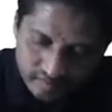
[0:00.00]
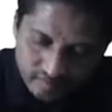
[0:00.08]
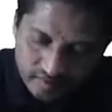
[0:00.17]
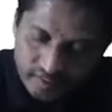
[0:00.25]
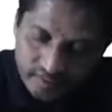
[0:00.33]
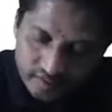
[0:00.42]

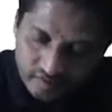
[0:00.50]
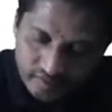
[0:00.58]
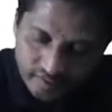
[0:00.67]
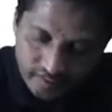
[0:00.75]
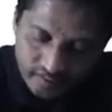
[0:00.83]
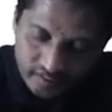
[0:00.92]
Okay, now
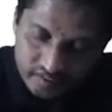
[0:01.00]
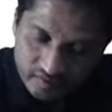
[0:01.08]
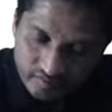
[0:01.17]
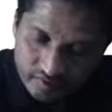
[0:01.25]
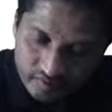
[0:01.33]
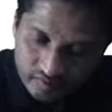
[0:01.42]
area is
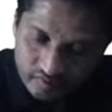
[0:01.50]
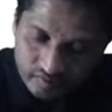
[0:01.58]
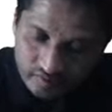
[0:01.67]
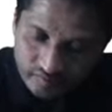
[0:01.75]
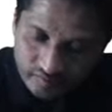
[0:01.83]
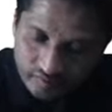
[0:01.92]
equal
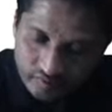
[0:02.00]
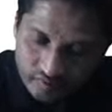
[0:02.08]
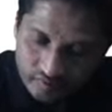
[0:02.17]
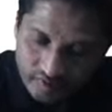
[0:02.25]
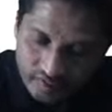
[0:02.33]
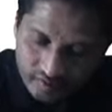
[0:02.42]
to 4
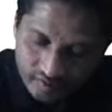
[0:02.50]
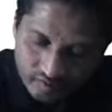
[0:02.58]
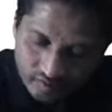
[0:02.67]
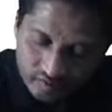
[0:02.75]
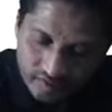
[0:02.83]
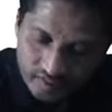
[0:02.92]

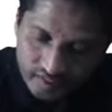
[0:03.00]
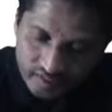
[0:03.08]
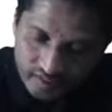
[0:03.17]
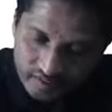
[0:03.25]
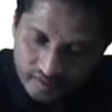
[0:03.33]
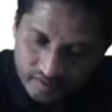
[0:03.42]
root
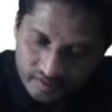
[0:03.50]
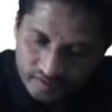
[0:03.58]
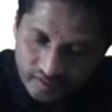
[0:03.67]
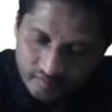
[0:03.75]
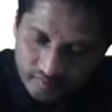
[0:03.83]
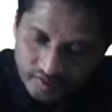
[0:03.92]
t
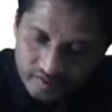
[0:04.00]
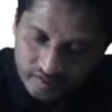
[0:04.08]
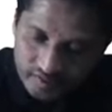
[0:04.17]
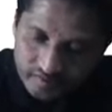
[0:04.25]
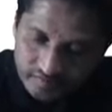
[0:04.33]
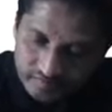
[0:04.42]
and plus
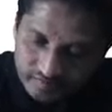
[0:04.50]
c.